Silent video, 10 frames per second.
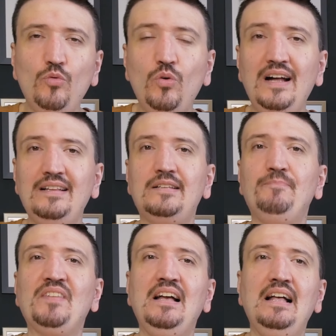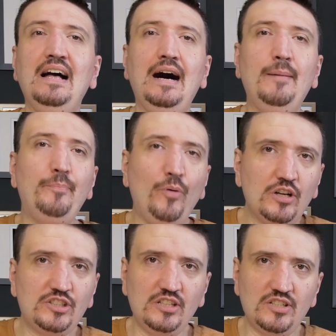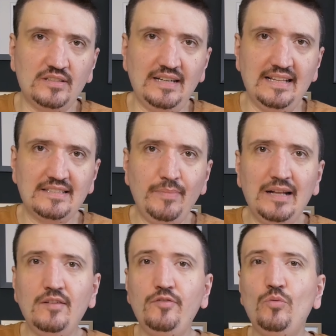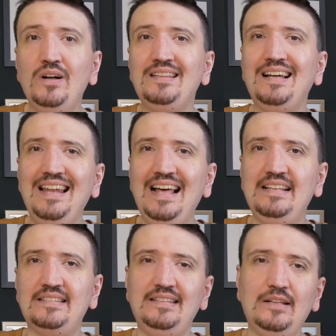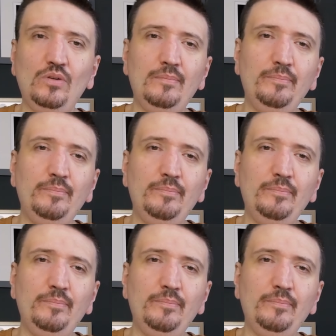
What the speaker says: want a portraiture lens. But if you want a lens that will